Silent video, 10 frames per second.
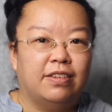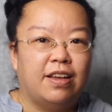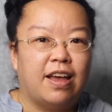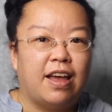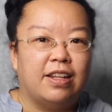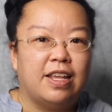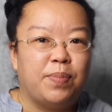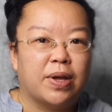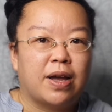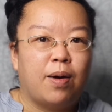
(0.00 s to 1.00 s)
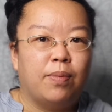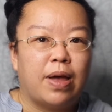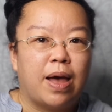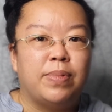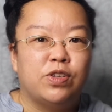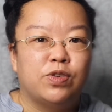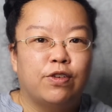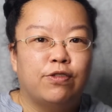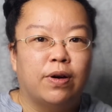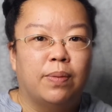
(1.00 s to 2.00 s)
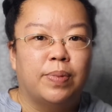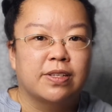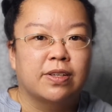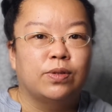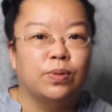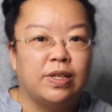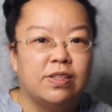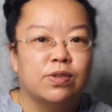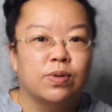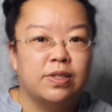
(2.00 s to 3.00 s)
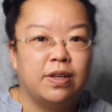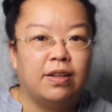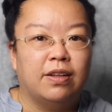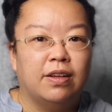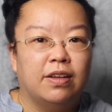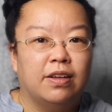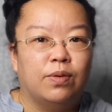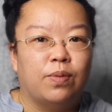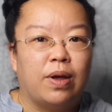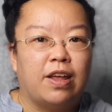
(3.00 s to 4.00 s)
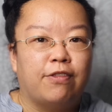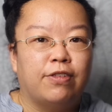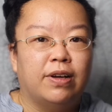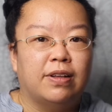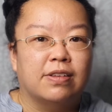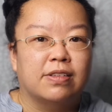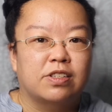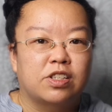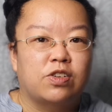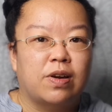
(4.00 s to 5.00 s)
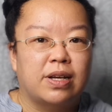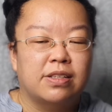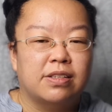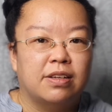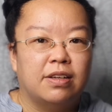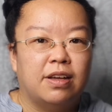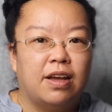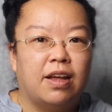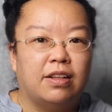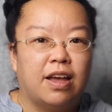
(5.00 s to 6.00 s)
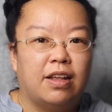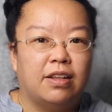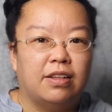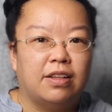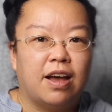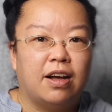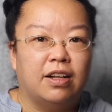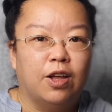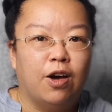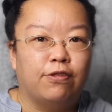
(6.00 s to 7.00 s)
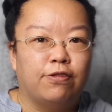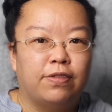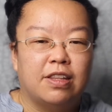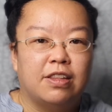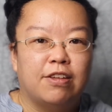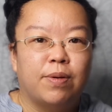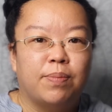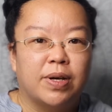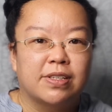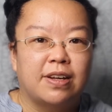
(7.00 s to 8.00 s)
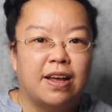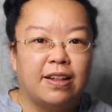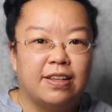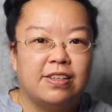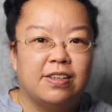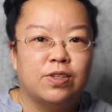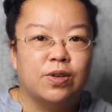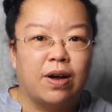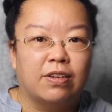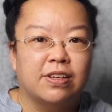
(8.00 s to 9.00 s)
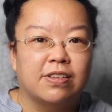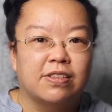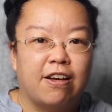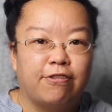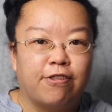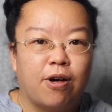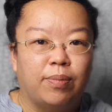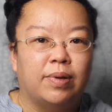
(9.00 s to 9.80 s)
and it become habitual for a person to dissociate whenever there's stress, and that there are a lot of different personalities or alters that are formed.